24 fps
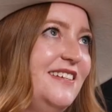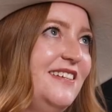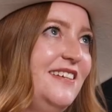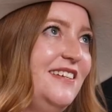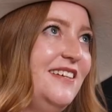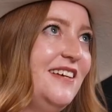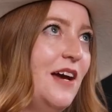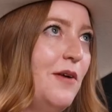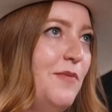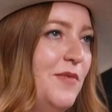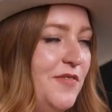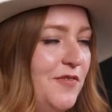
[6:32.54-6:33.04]

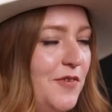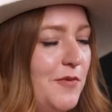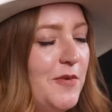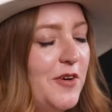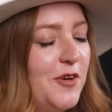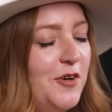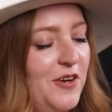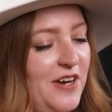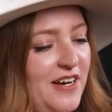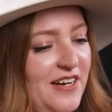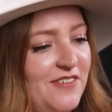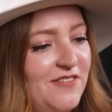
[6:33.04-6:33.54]
coming from a
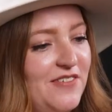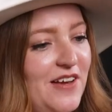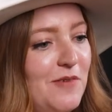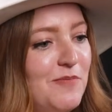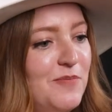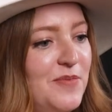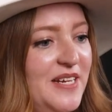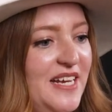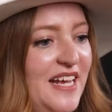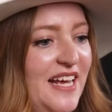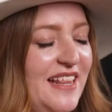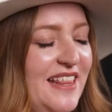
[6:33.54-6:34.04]
creative
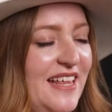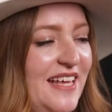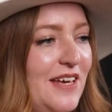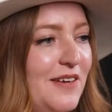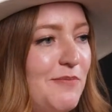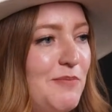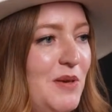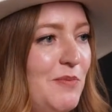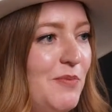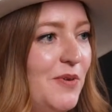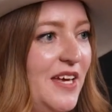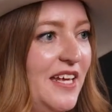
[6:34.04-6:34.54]
company, I think
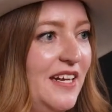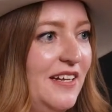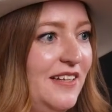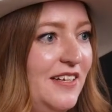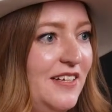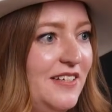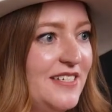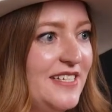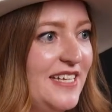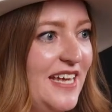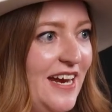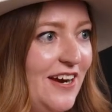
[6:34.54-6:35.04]
people get a
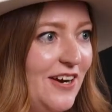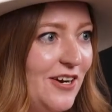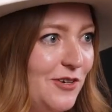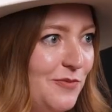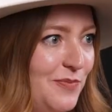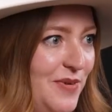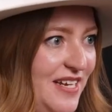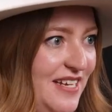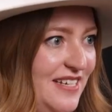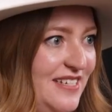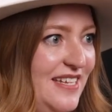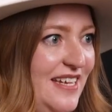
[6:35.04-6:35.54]
little scared
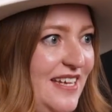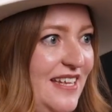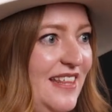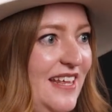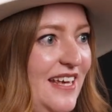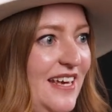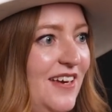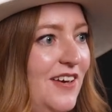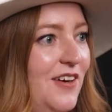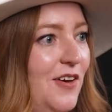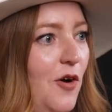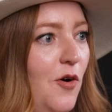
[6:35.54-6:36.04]
because they
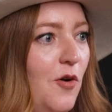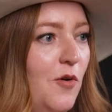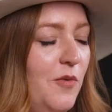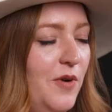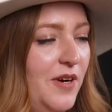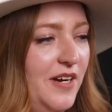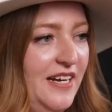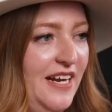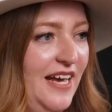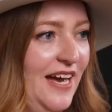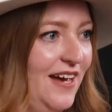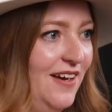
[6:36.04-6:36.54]
think, oh, we're
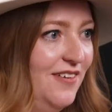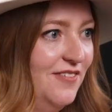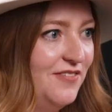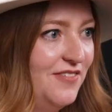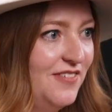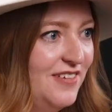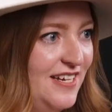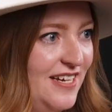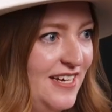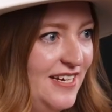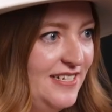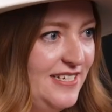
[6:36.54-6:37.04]
going to have
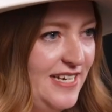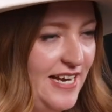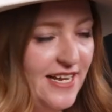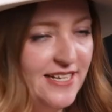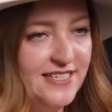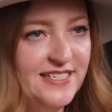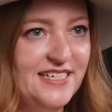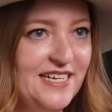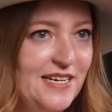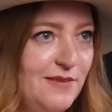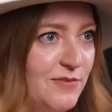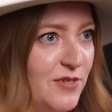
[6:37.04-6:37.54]

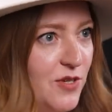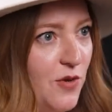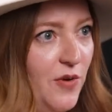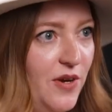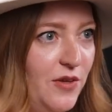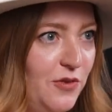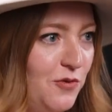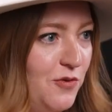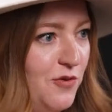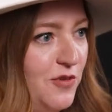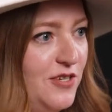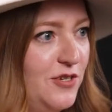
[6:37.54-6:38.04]
dance teams going through the